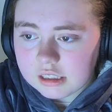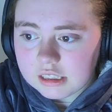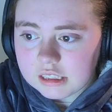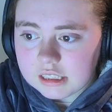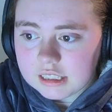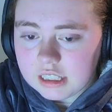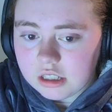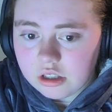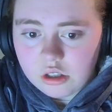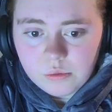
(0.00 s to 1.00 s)
that is
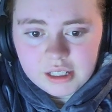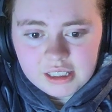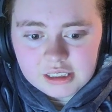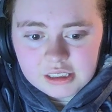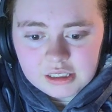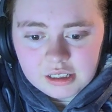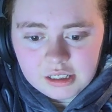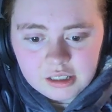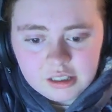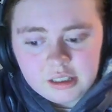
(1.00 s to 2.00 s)
the newest.
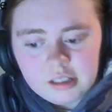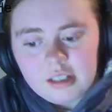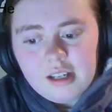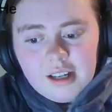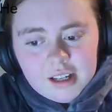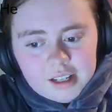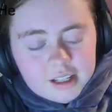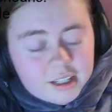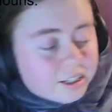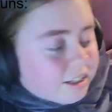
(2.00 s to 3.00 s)

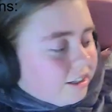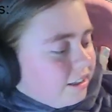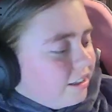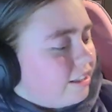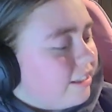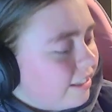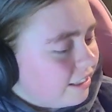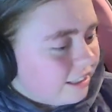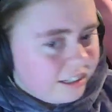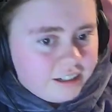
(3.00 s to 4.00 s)

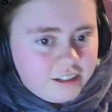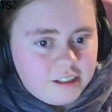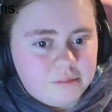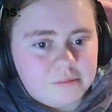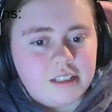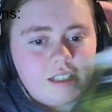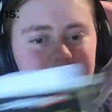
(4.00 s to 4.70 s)
Um,